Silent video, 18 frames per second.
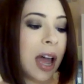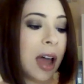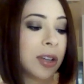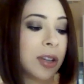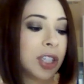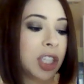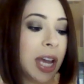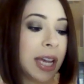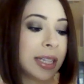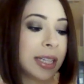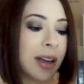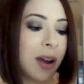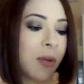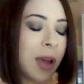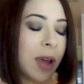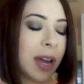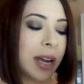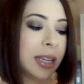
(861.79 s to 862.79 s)
Uh, she has
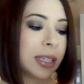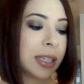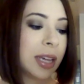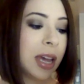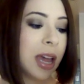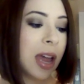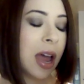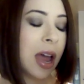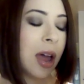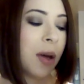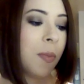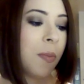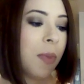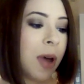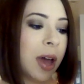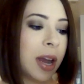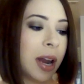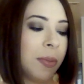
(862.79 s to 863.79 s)
not read it,
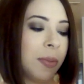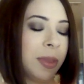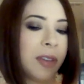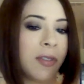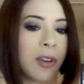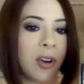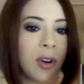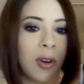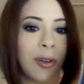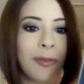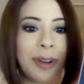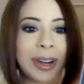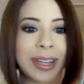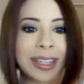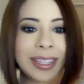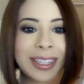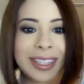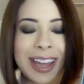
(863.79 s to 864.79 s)
but I believe her
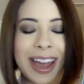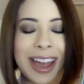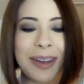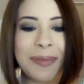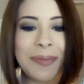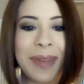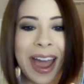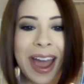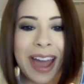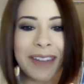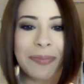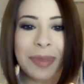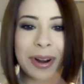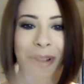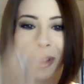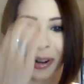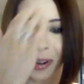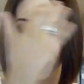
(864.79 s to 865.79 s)
girlfriends um, have
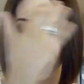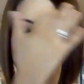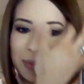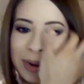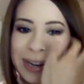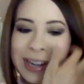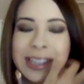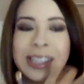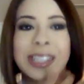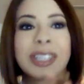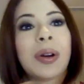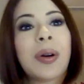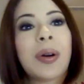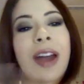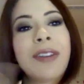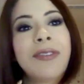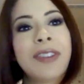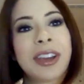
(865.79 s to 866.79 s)
been on her to read it.
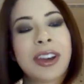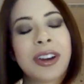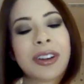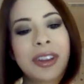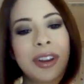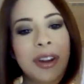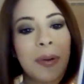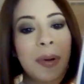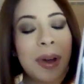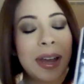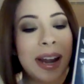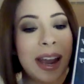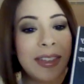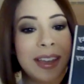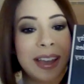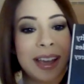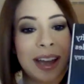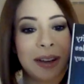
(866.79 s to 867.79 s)
So I figured, you know what, I
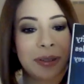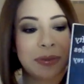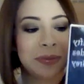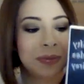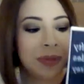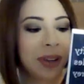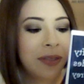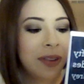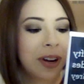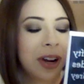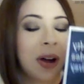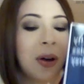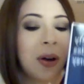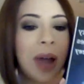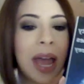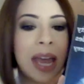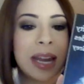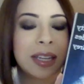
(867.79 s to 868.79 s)
think I'll give it a
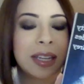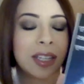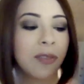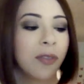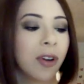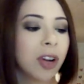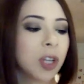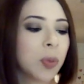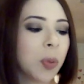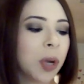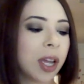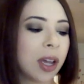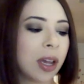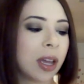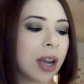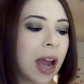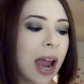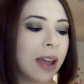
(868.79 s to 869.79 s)
go. And so far it's pretty
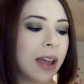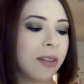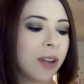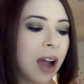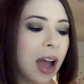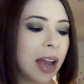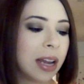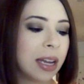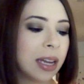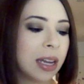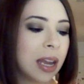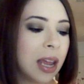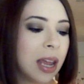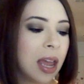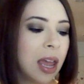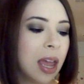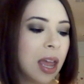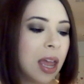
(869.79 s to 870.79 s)
good. I have
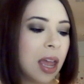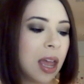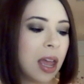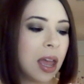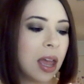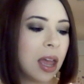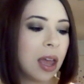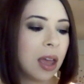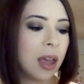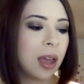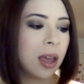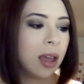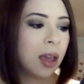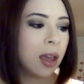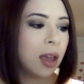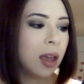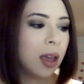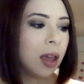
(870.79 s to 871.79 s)
gotten,
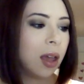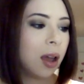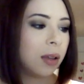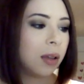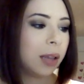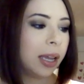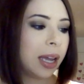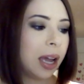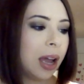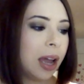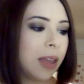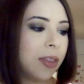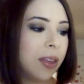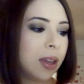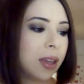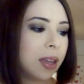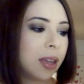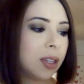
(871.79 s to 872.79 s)
like, I
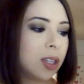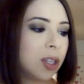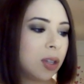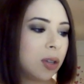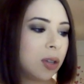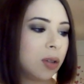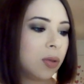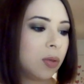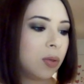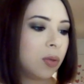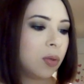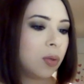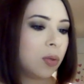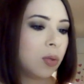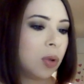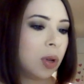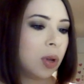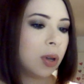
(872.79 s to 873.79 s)
think
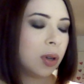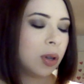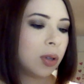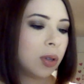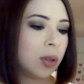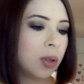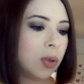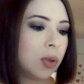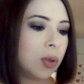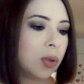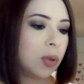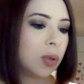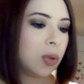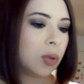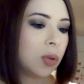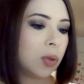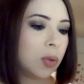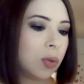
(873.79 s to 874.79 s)
into, two, two,
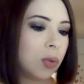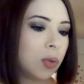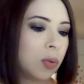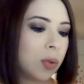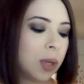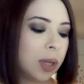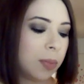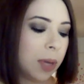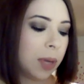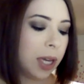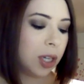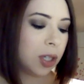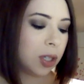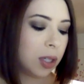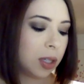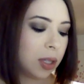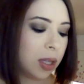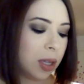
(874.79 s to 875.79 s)
two, what page
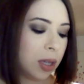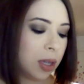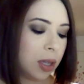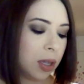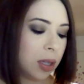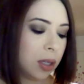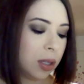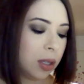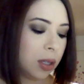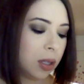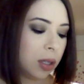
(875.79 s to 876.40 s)
is this?